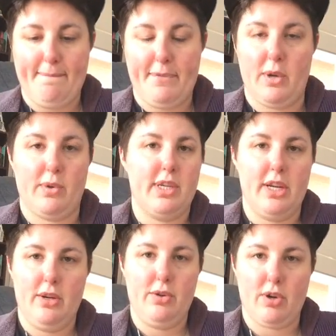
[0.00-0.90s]
they'll see
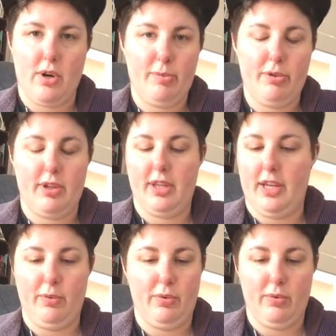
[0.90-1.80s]
you drop and
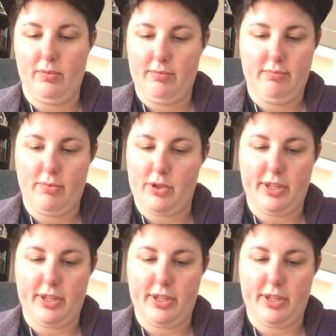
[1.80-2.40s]
they will want to